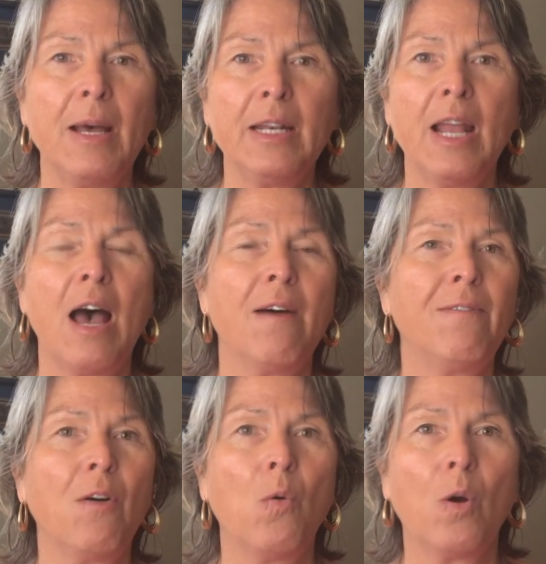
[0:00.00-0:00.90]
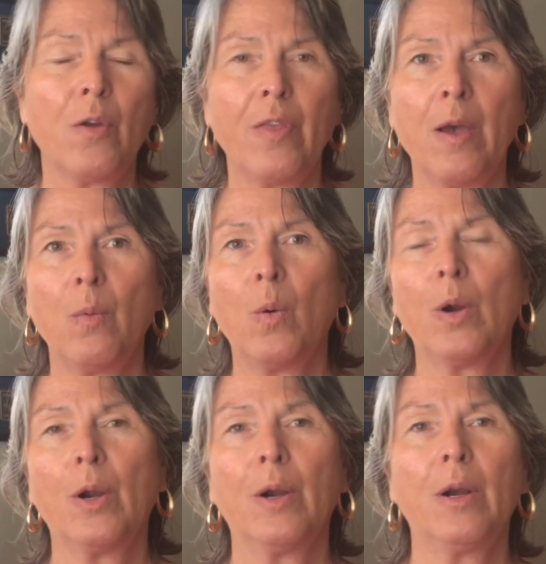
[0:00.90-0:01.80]
enough, or that
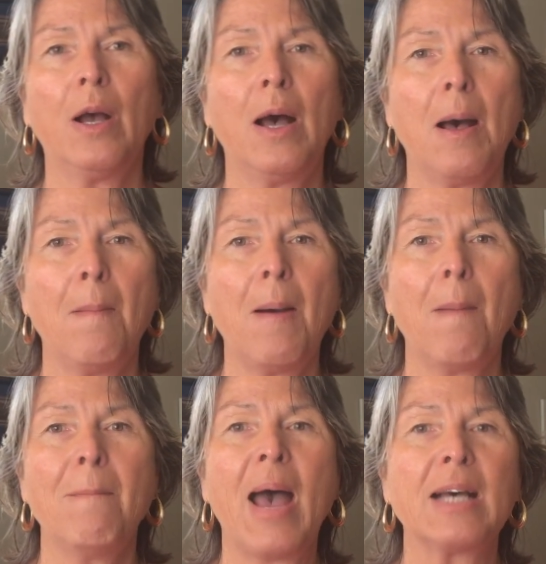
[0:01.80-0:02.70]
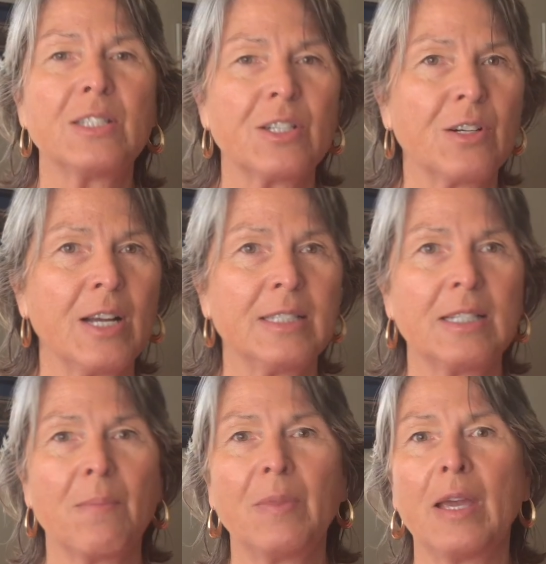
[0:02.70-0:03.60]
we're a master at
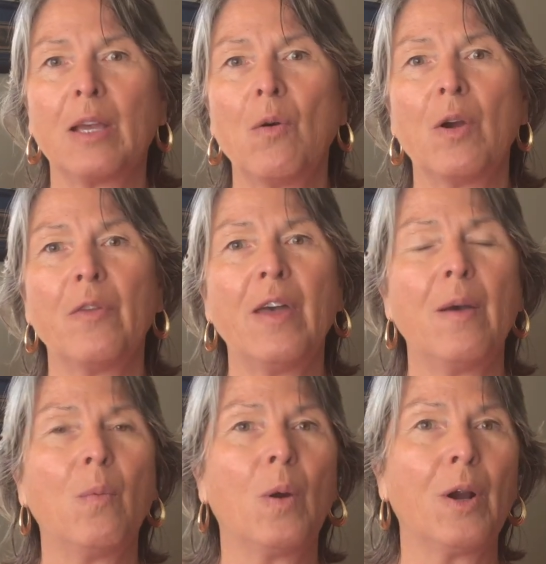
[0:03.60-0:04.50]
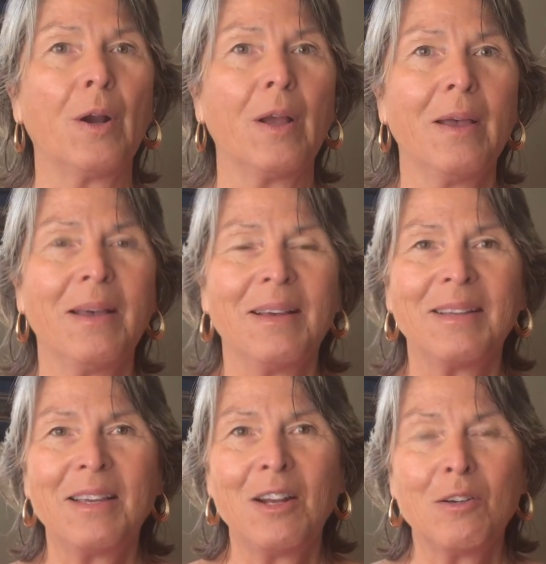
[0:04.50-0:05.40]
something, or that we're
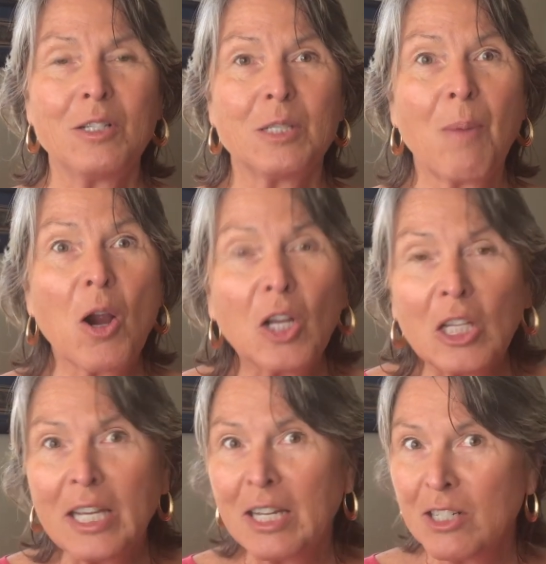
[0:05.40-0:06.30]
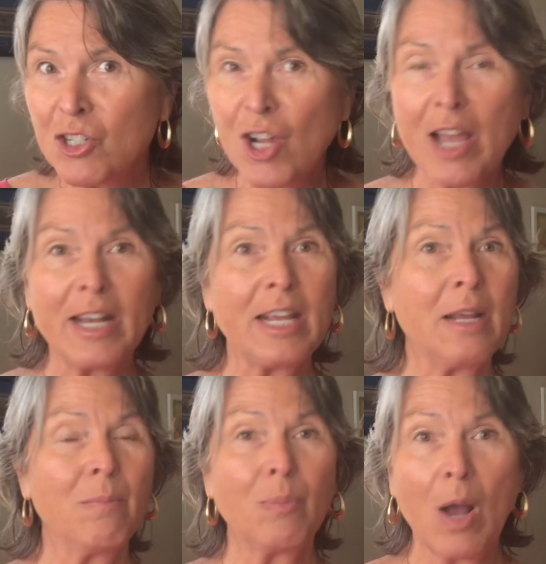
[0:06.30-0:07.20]
sparkly and shiny
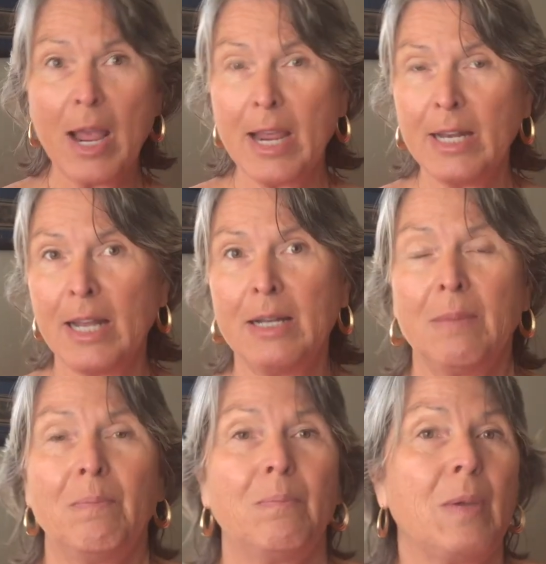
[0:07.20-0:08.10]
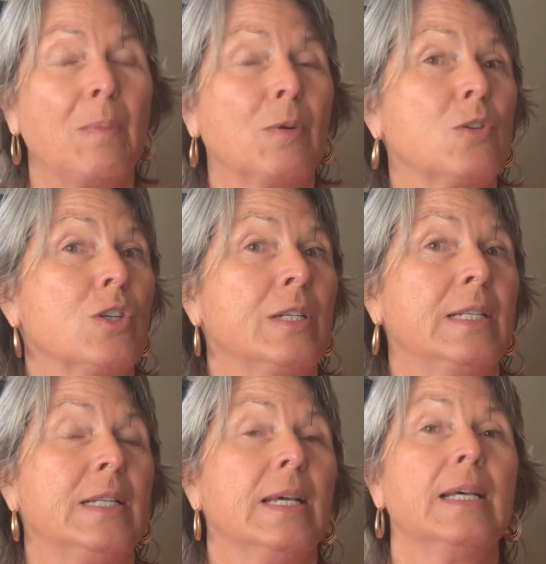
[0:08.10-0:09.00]
and bright and people should
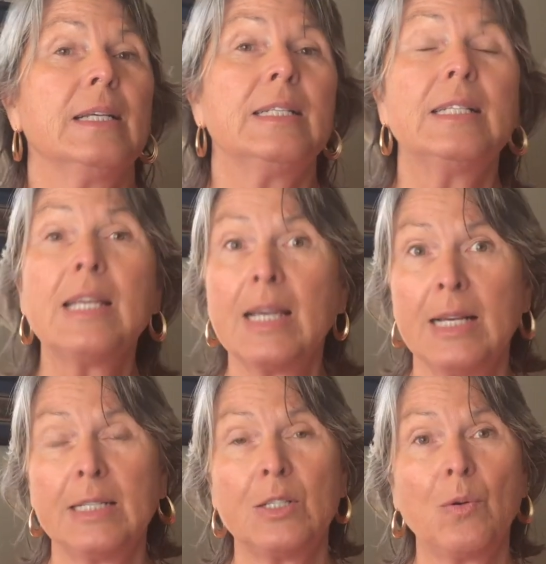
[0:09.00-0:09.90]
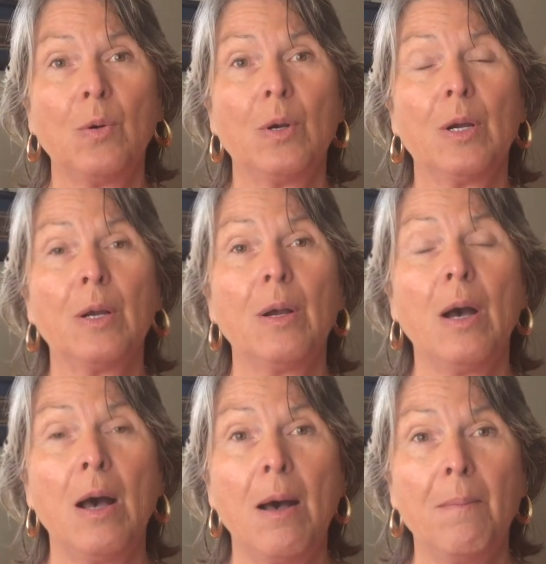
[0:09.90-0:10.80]
see us, or
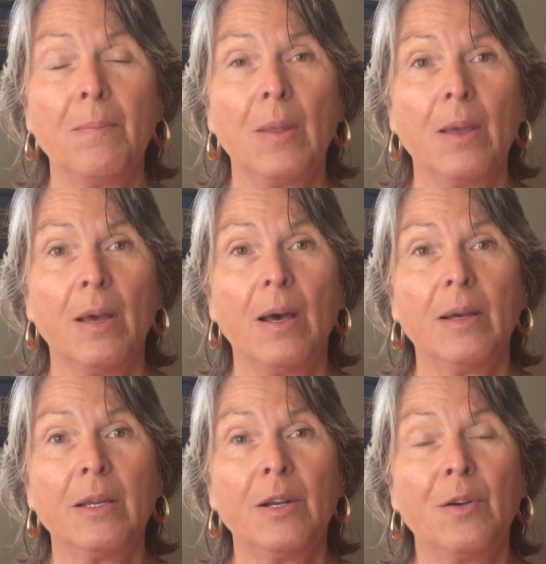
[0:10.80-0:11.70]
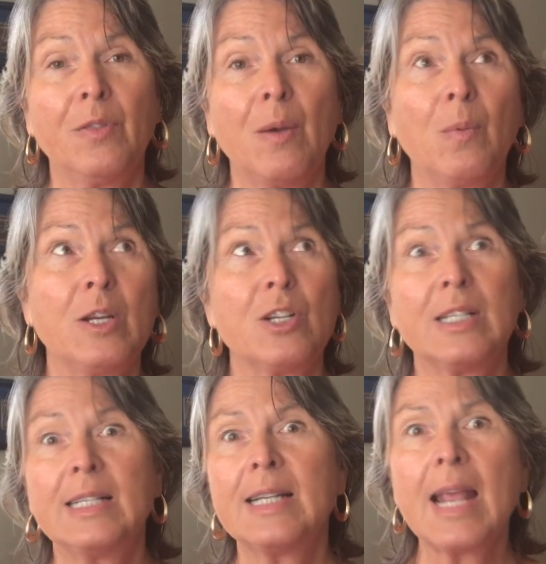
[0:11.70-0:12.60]
that we
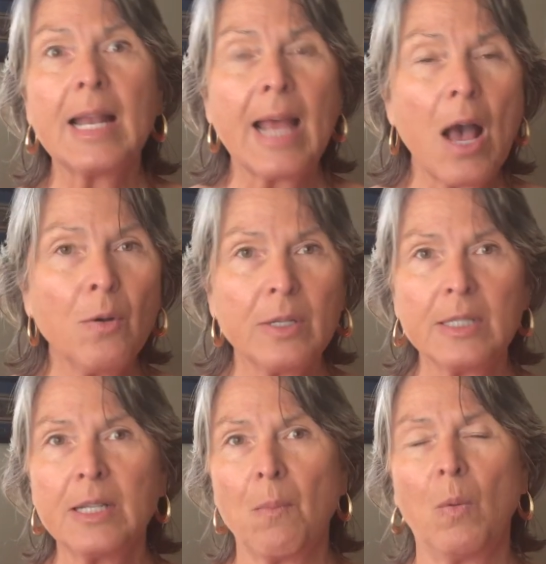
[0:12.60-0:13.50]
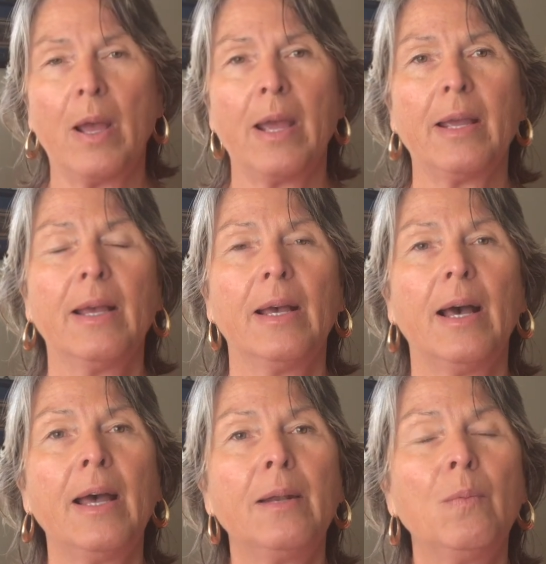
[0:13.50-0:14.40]
should stand out in some way.
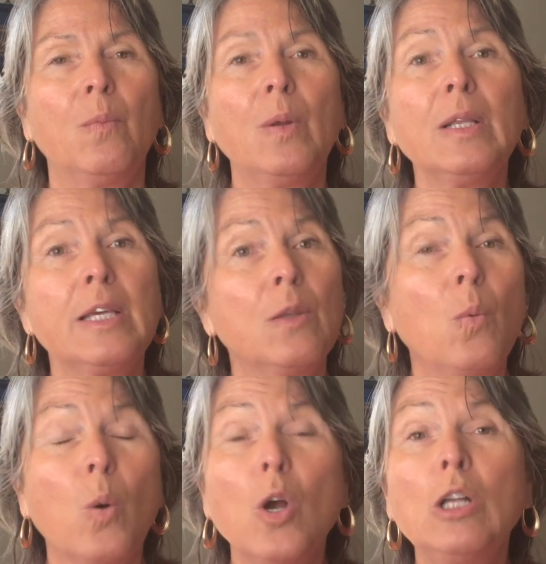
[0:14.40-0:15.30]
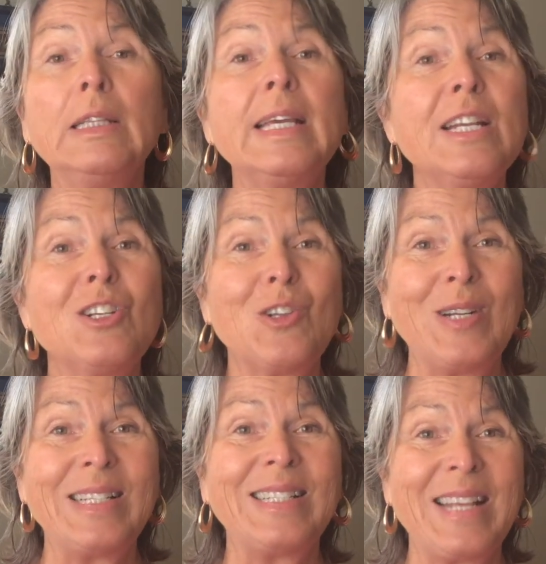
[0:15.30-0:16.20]
And really the world needs you
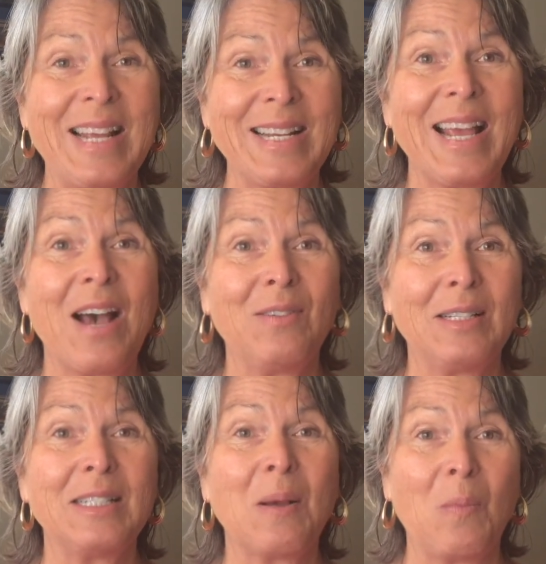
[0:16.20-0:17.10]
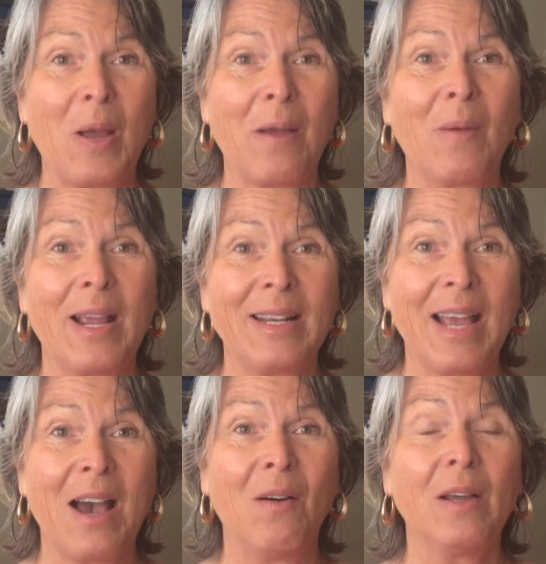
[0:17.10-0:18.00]
to stand out in some way right
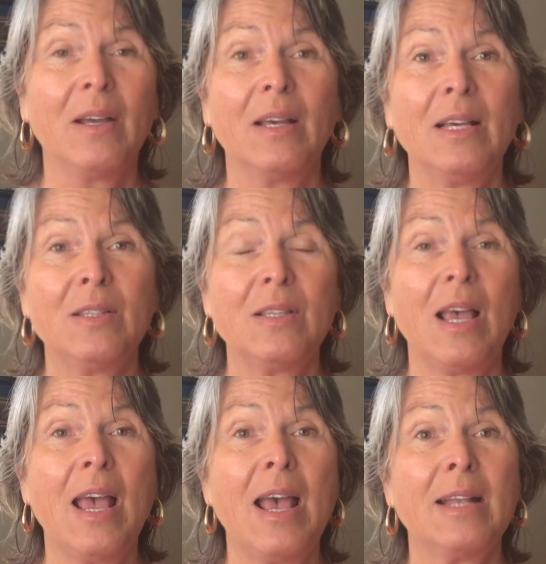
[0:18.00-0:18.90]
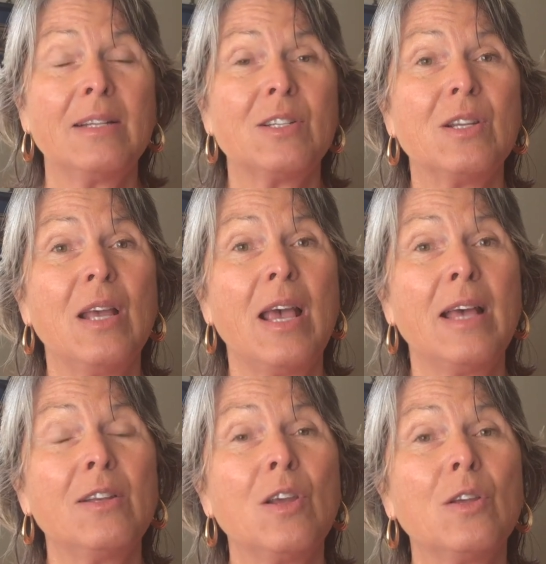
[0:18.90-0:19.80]
now.
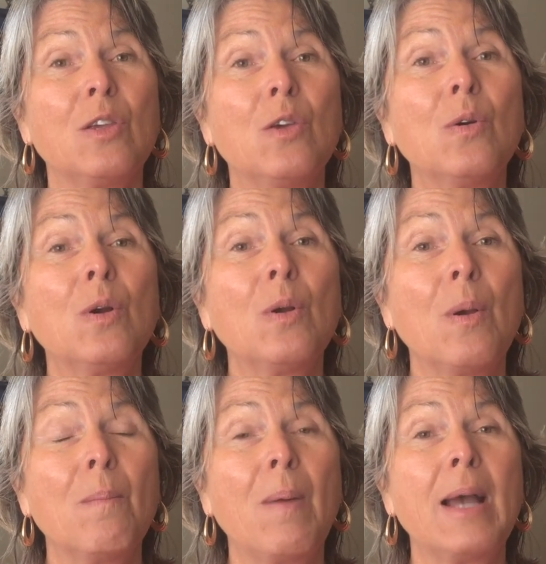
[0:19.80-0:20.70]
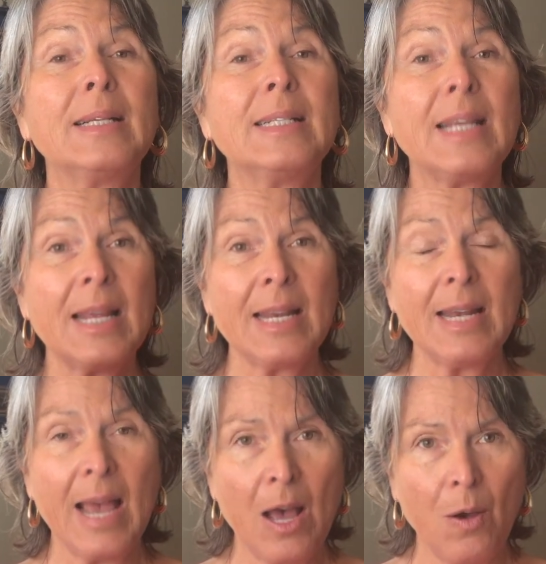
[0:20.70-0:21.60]
And you're, by
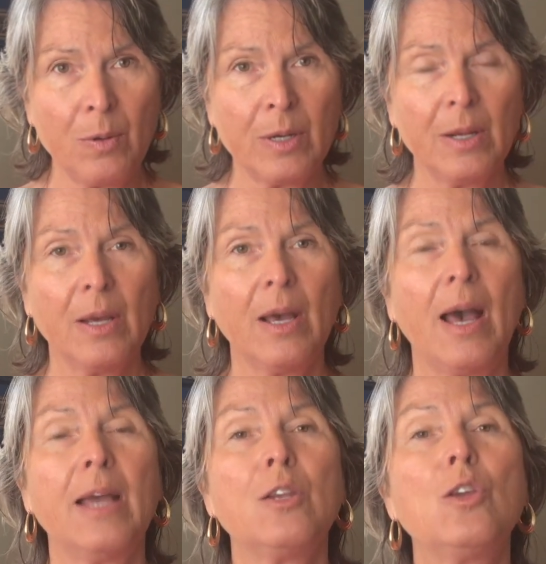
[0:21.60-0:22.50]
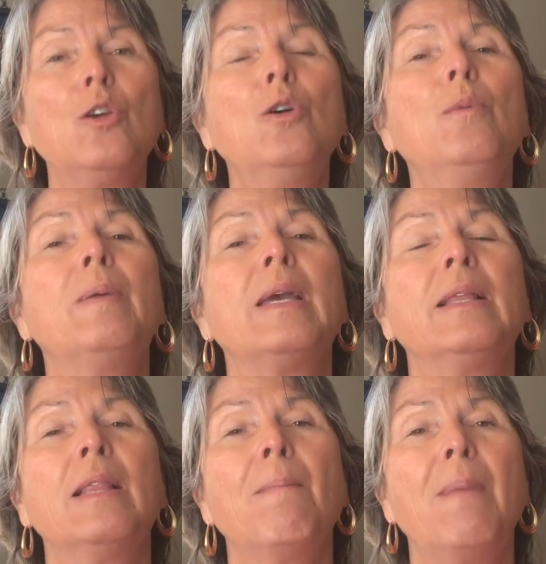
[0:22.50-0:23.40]
standing out and you
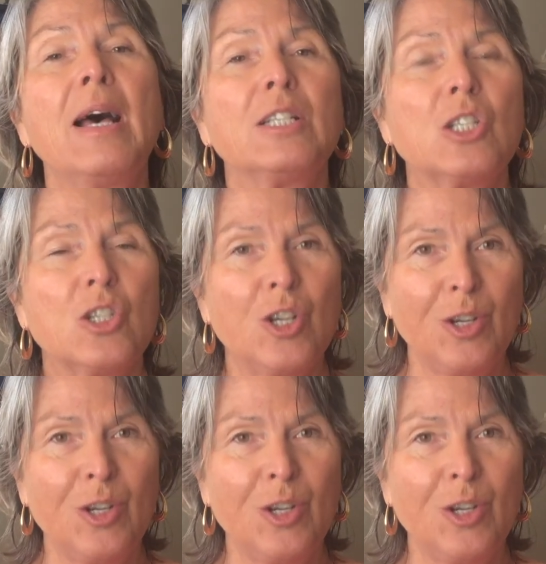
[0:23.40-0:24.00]
being the best